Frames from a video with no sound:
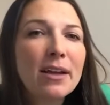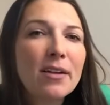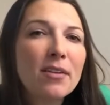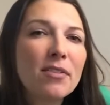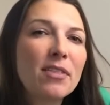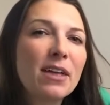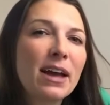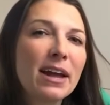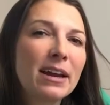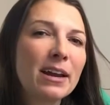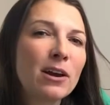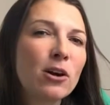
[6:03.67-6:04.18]

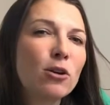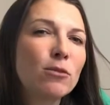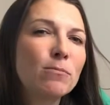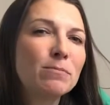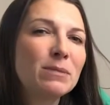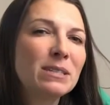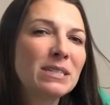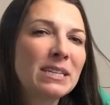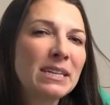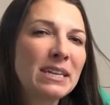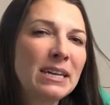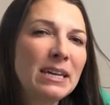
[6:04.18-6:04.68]
That
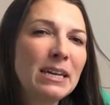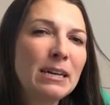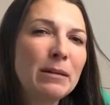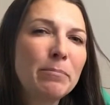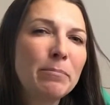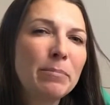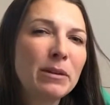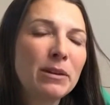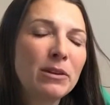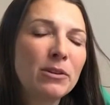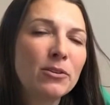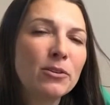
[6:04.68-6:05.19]
helps keep
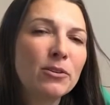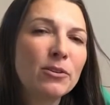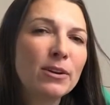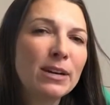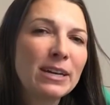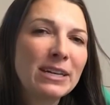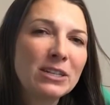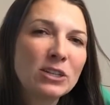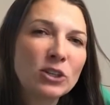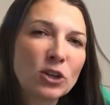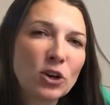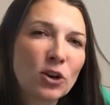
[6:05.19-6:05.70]
your
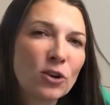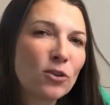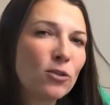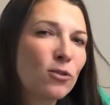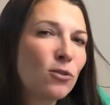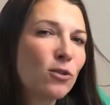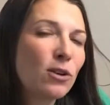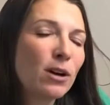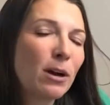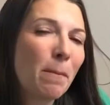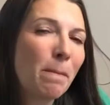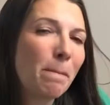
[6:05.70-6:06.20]
internal
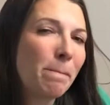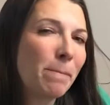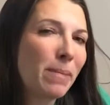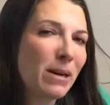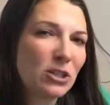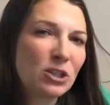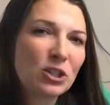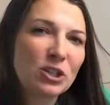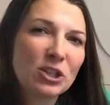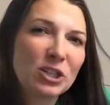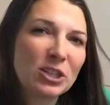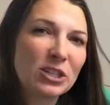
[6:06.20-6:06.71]

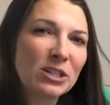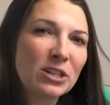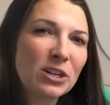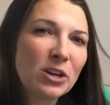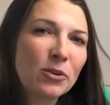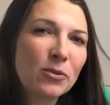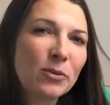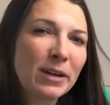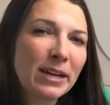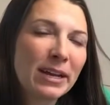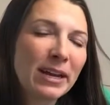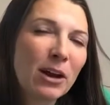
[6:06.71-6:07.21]
combustion
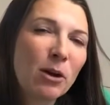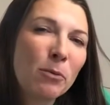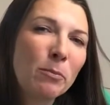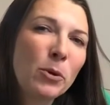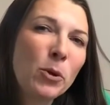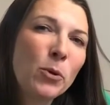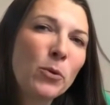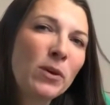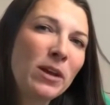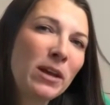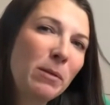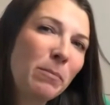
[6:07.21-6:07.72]
going, help you
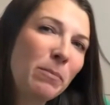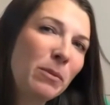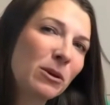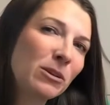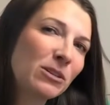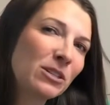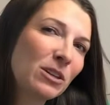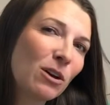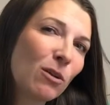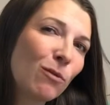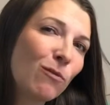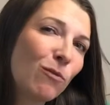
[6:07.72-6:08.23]
keep
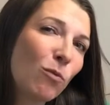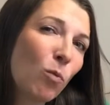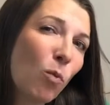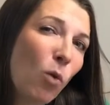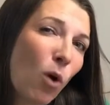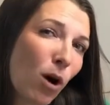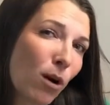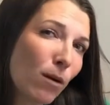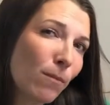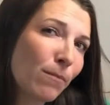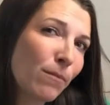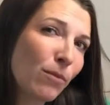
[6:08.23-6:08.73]
yourself
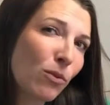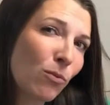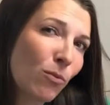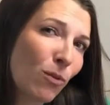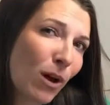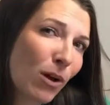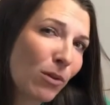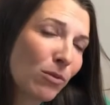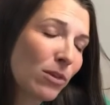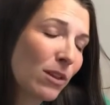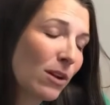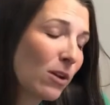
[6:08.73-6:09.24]
warm
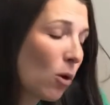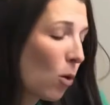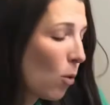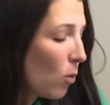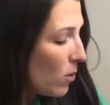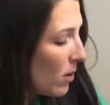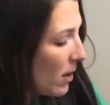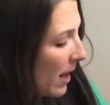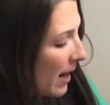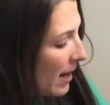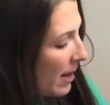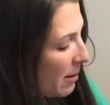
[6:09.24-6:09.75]
throughout the cold
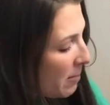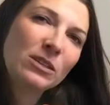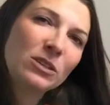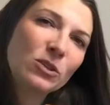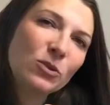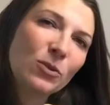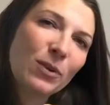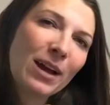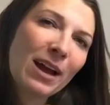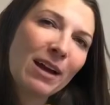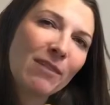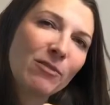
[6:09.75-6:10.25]
night. So
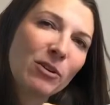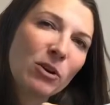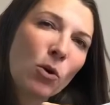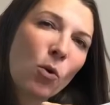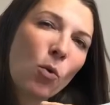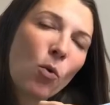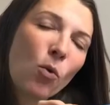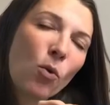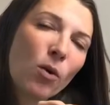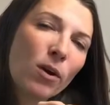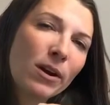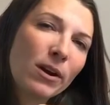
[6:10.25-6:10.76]
I have an
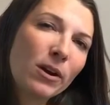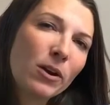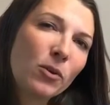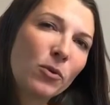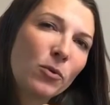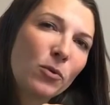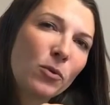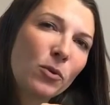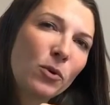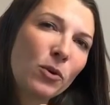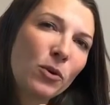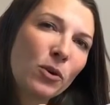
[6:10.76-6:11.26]

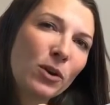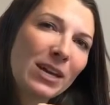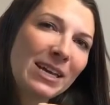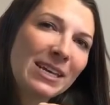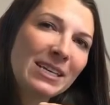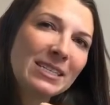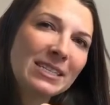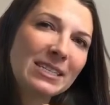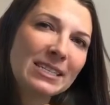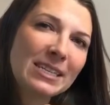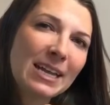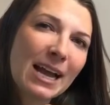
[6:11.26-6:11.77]
Oreo cookie
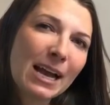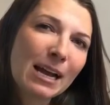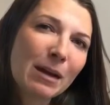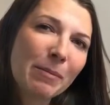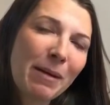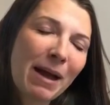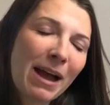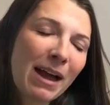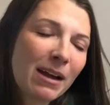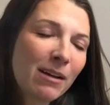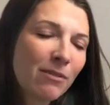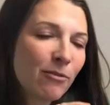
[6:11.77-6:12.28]
snack
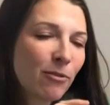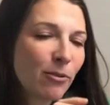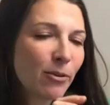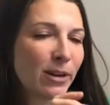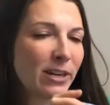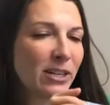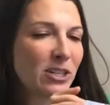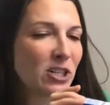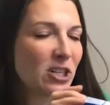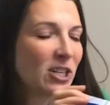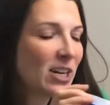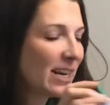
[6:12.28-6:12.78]
pack for
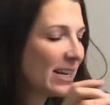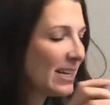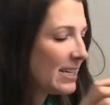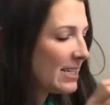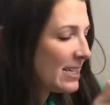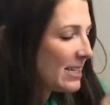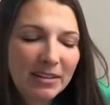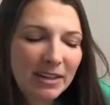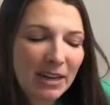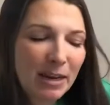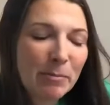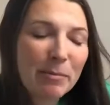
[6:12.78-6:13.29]
each
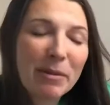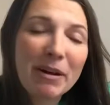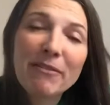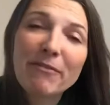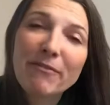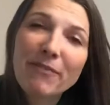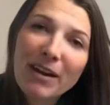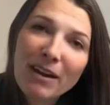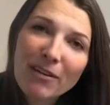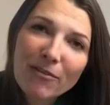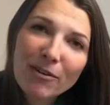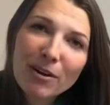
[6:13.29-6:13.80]
night. And my
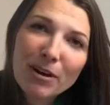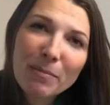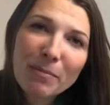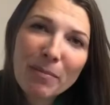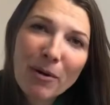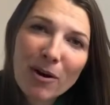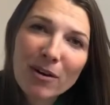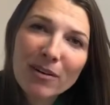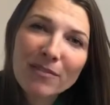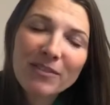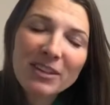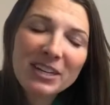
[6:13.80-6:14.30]
favorite
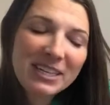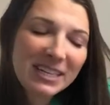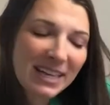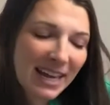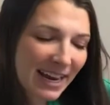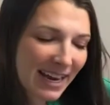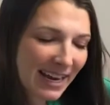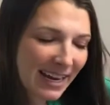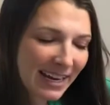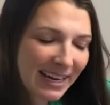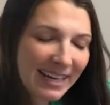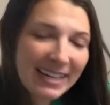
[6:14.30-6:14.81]
part of the
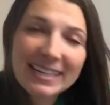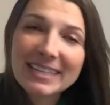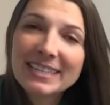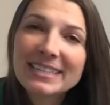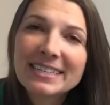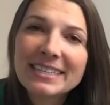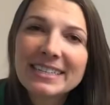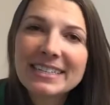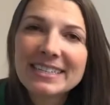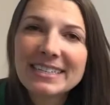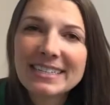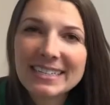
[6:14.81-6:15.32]
day
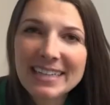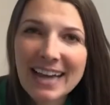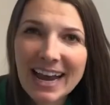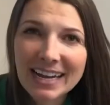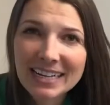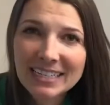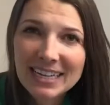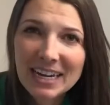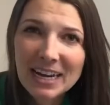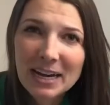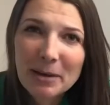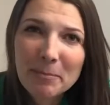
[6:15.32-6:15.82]
is snack
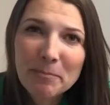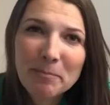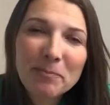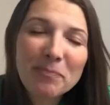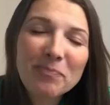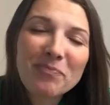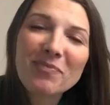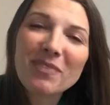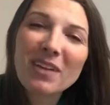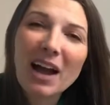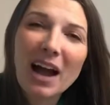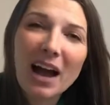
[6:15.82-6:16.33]
time.
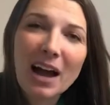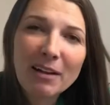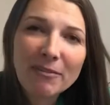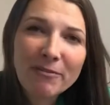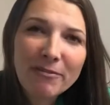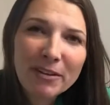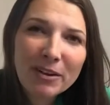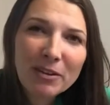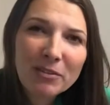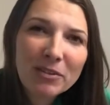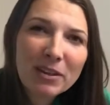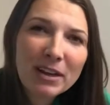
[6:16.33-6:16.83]
I
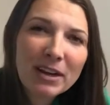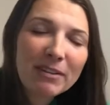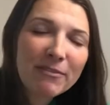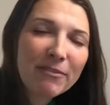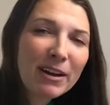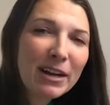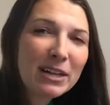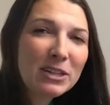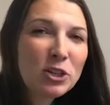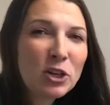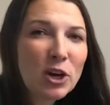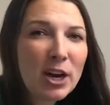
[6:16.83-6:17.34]
found that if
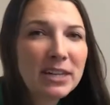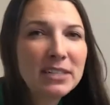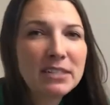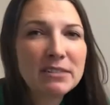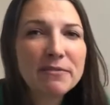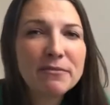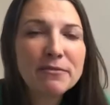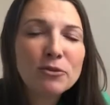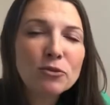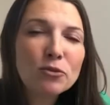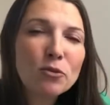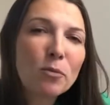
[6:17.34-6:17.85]
I try to
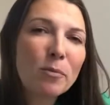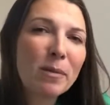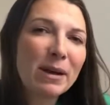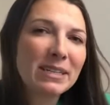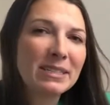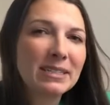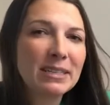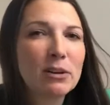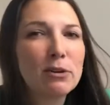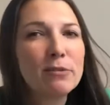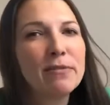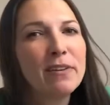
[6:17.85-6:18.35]
fuel
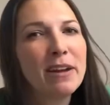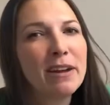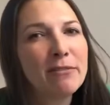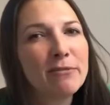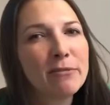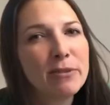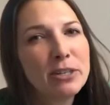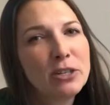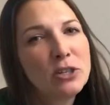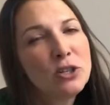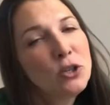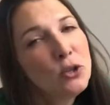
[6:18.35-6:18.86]
myself
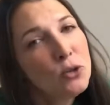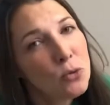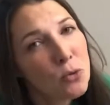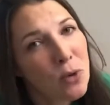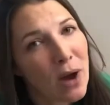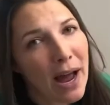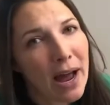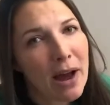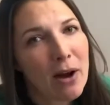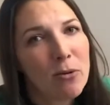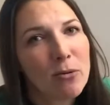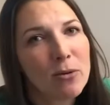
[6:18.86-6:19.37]
every 2
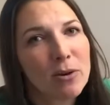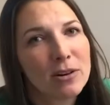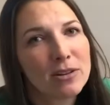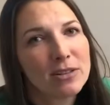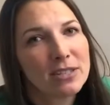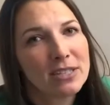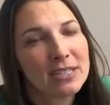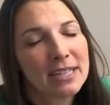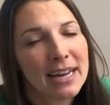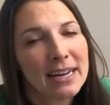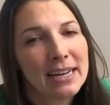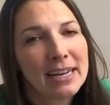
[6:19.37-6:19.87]
hours,
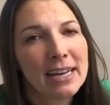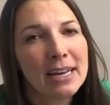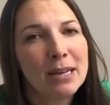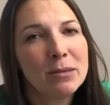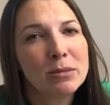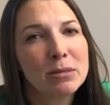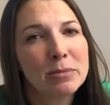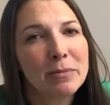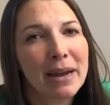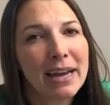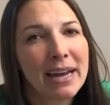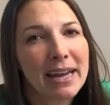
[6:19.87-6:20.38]
that
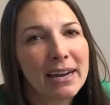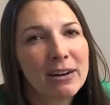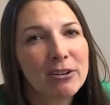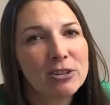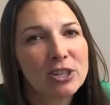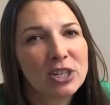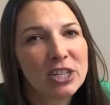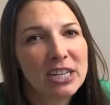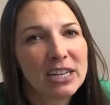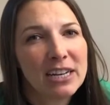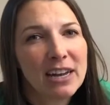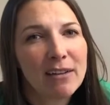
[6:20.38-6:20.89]
keeps my
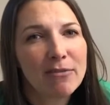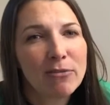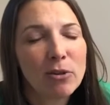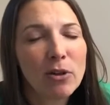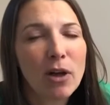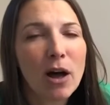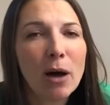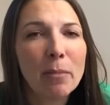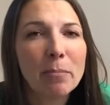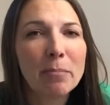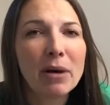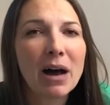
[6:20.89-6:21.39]
energy level
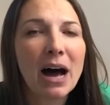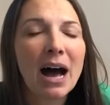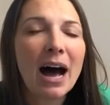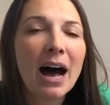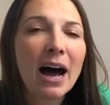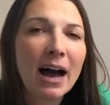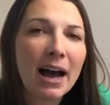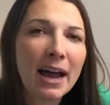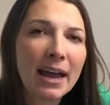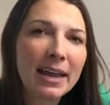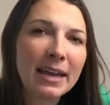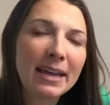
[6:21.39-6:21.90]
up
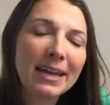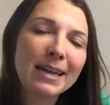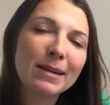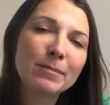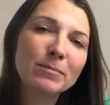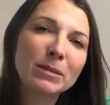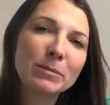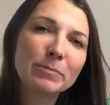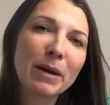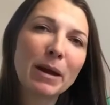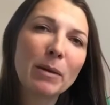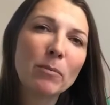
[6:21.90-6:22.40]
high,
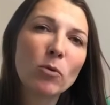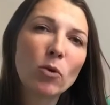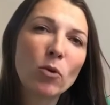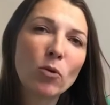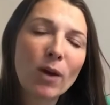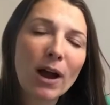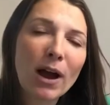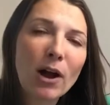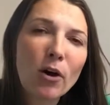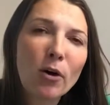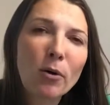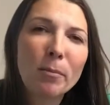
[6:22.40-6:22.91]
keeps my
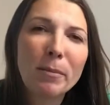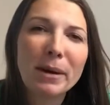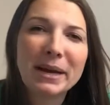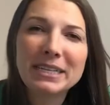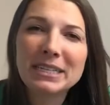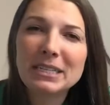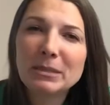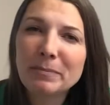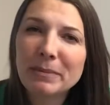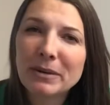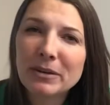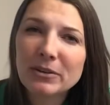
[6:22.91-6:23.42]
morale, my
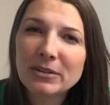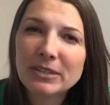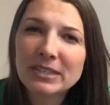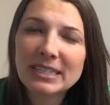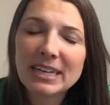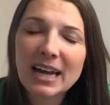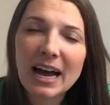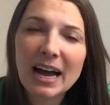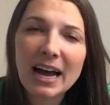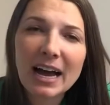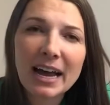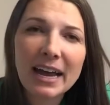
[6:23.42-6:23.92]
spirits
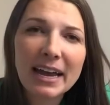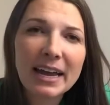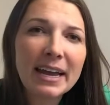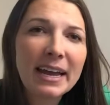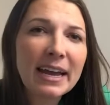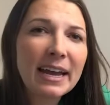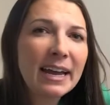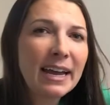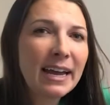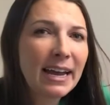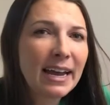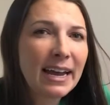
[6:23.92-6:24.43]
high,
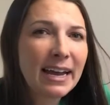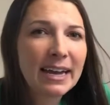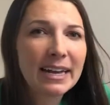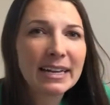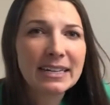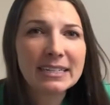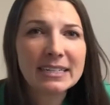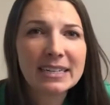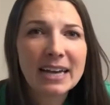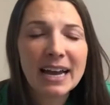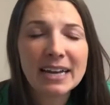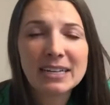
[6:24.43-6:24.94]

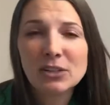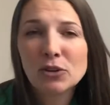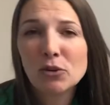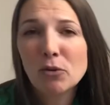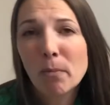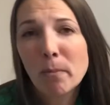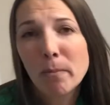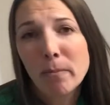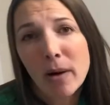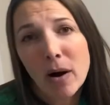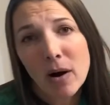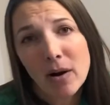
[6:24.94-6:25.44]
and I
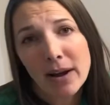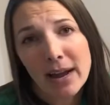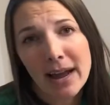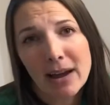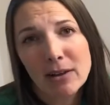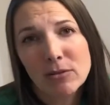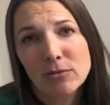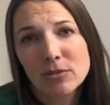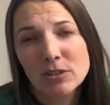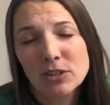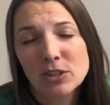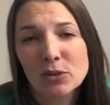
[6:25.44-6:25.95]
don't bonk
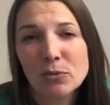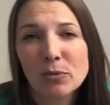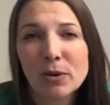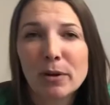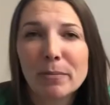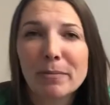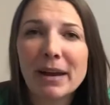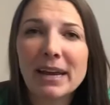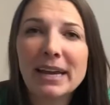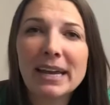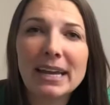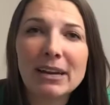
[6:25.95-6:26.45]
out to where
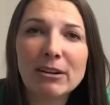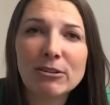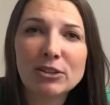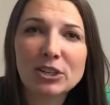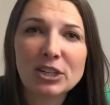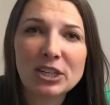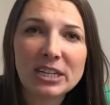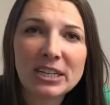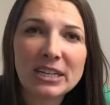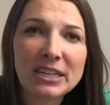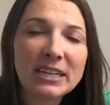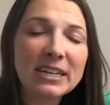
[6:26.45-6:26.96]
my
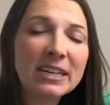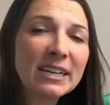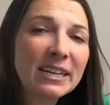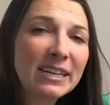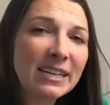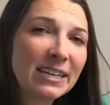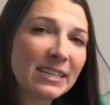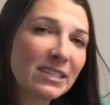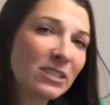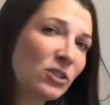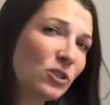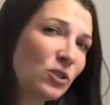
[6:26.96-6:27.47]
energy
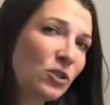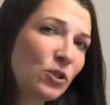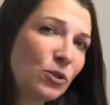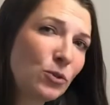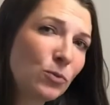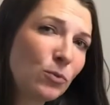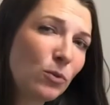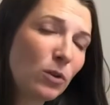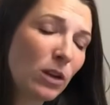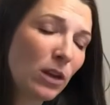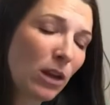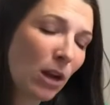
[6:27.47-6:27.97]
gets too
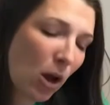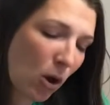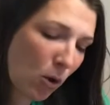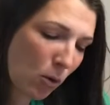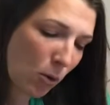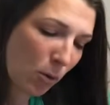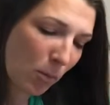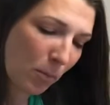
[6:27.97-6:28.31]
low.